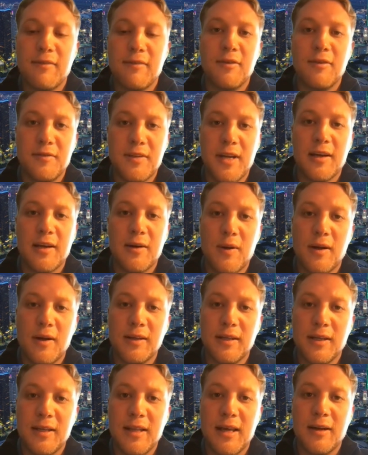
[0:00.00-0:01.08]
level of data
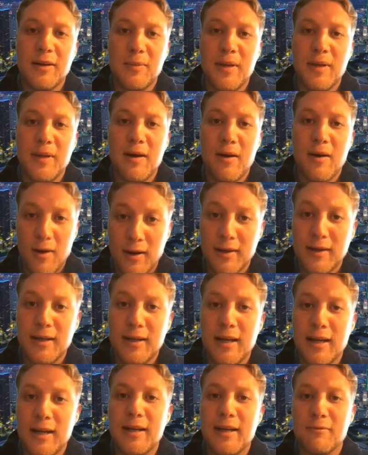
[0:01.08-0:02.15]
quality that'll be
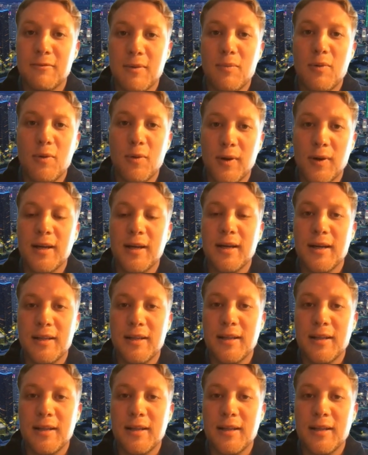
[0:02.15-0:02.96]
audited and reported.